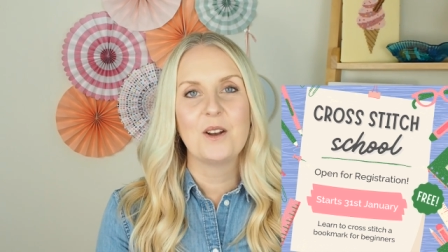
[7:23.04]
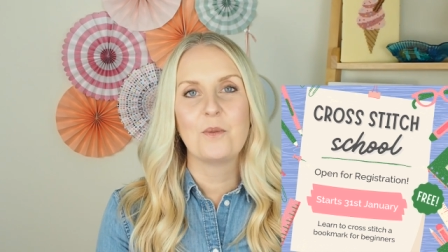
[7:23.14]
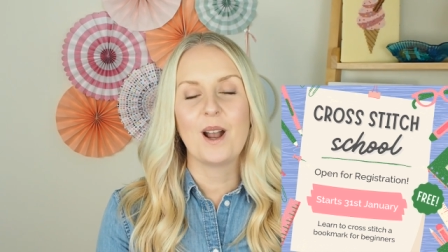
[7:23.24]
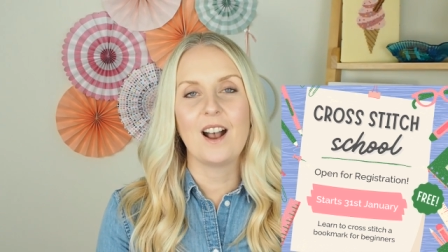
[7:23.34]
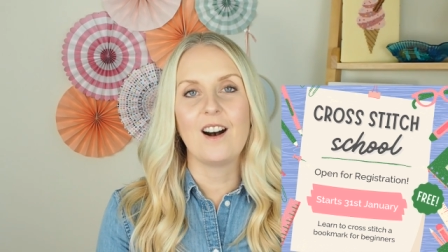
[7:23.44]

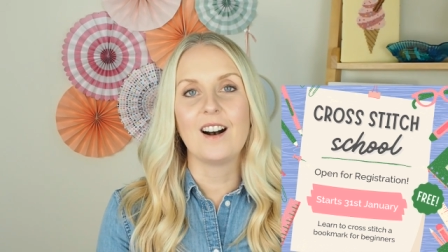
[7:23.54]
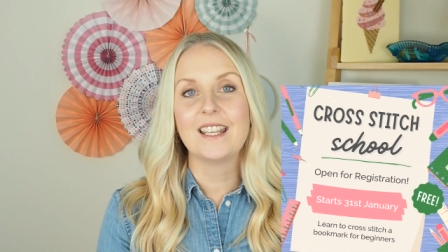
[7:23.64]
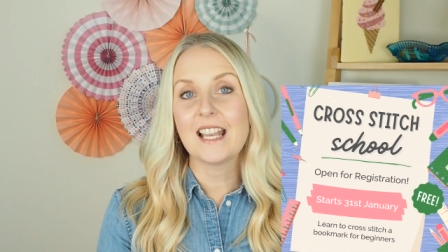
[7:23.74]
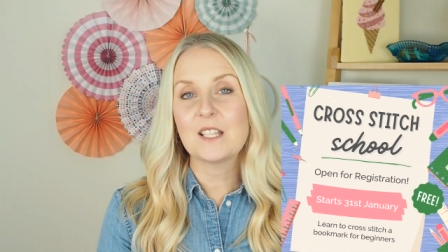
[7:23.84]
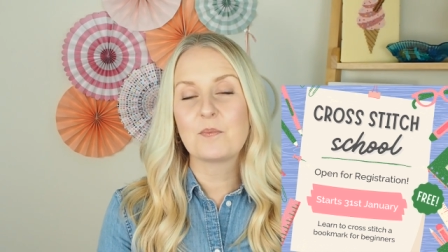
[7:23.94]
where our
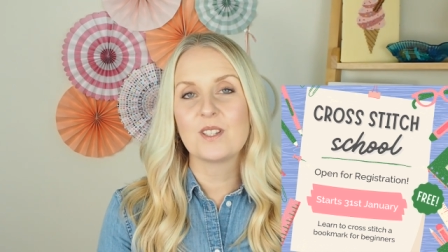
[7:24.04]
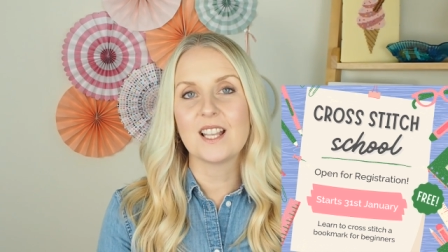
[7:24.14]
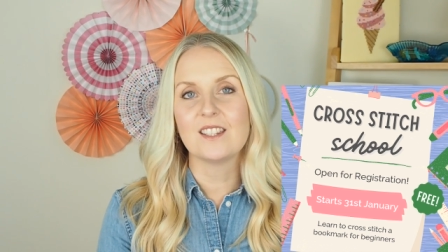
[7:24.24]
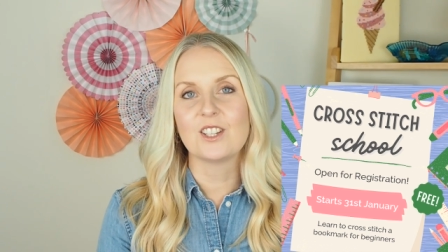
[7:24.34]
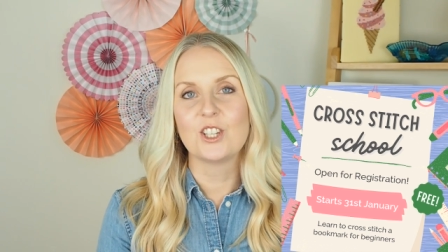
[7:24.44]
guest
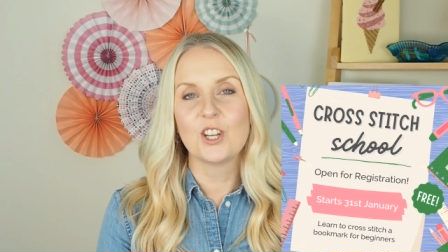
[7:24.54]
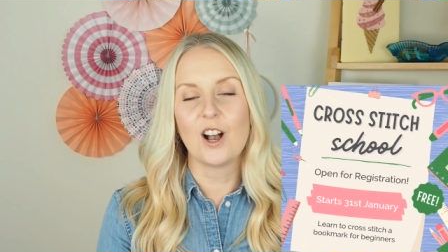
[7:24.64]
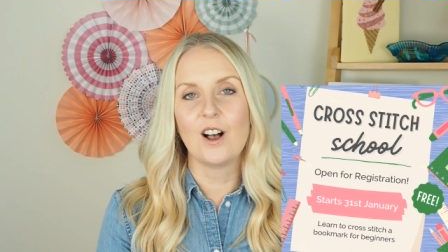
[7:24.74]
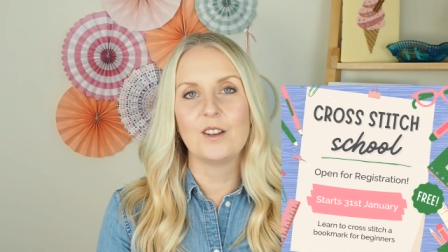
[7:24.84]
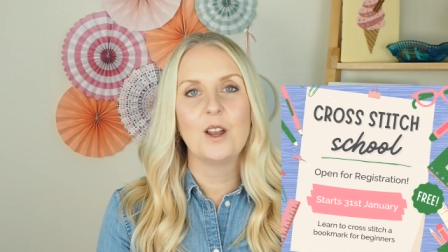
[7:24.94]
presenter
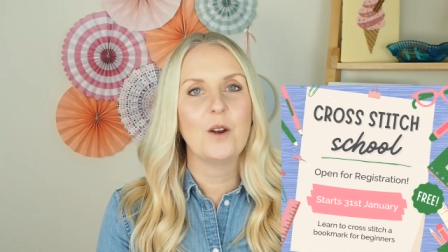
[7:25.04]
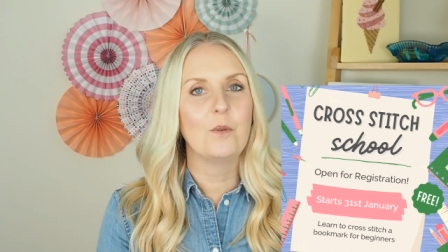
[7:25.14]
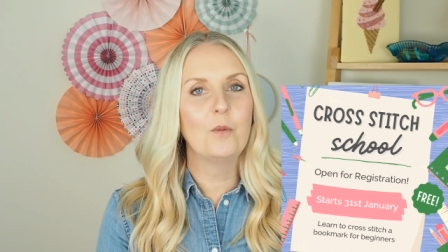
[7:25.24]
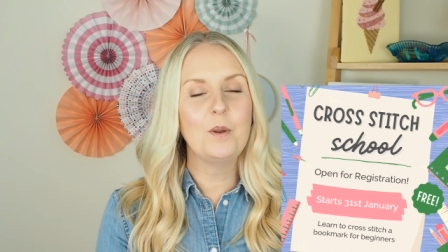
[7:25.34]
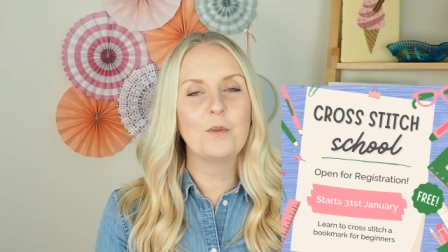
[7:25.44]
Sian
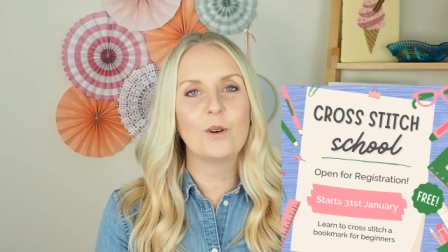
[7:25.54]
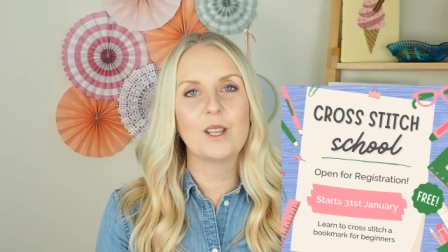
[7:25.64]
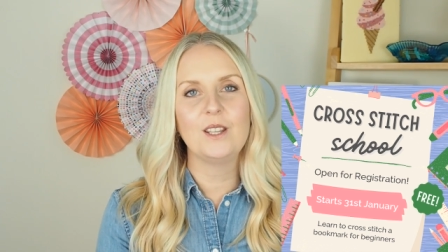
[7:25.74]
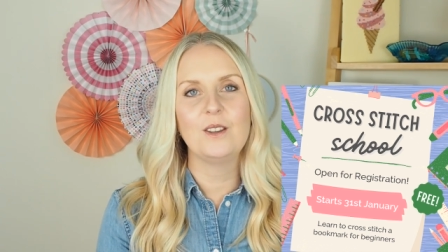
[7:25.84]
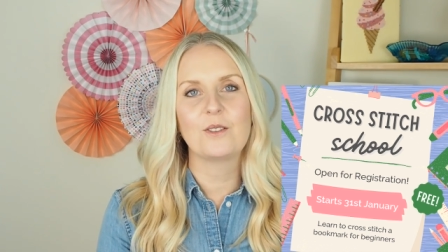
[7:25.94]
will be
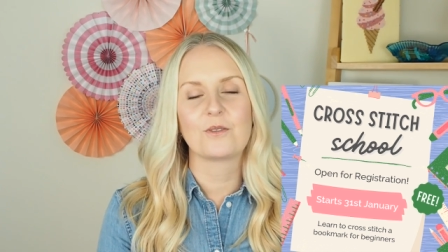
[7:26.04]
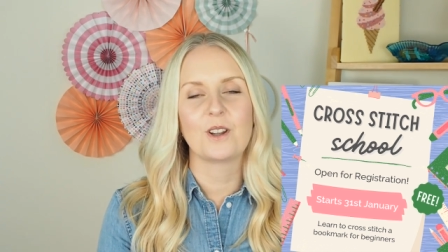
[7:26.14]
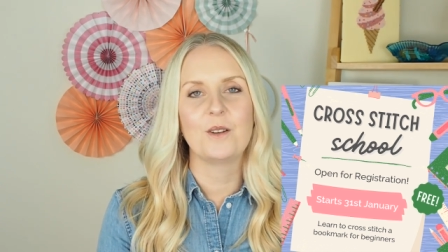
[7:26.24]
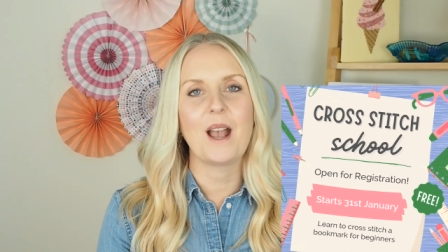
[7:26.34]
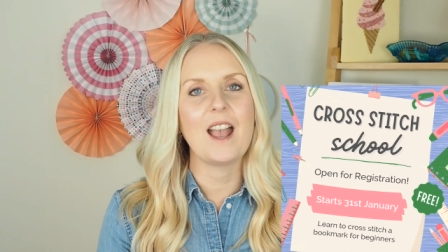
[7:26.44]
walking you
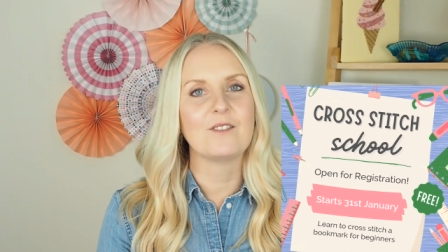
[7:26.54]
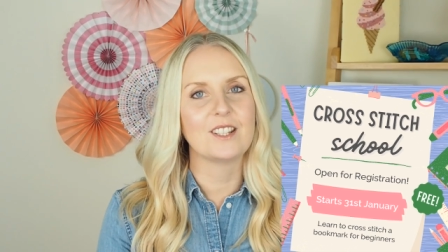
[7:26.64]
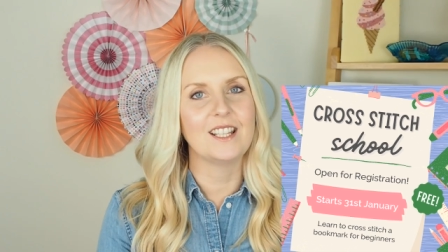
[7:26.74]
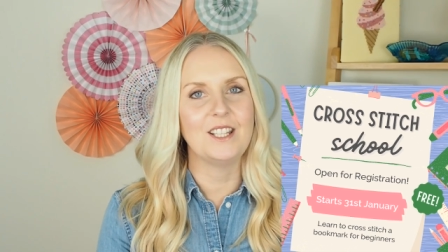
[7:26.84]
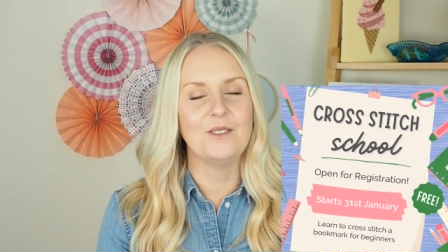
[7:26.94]
through
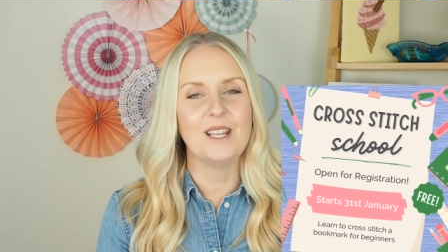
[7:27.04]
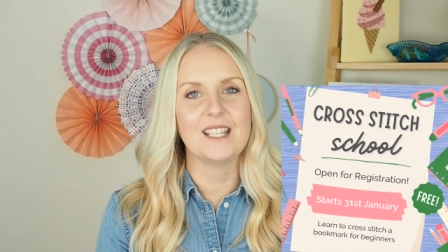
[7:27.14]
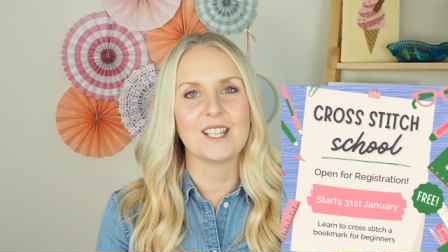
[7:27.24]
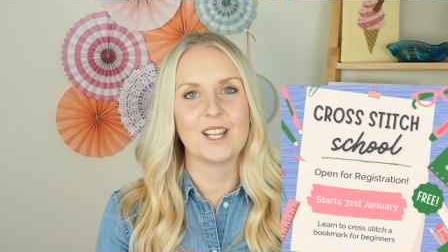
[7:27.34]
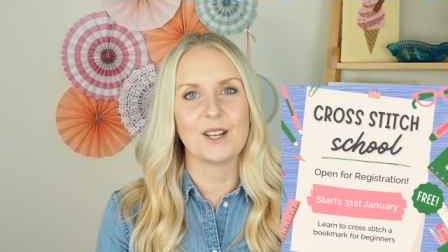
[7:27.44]
everything you need
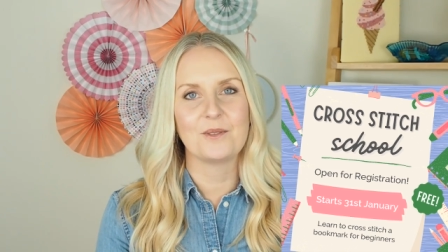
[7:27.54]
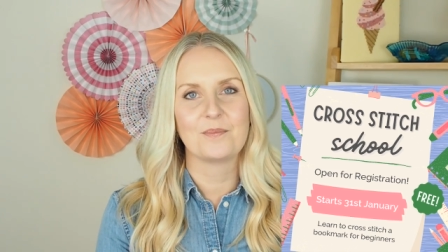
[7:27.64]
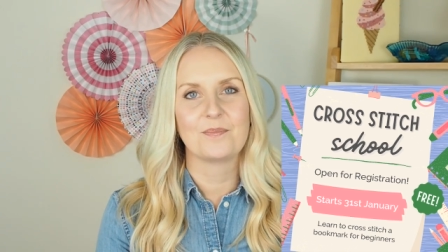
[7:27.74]
to know.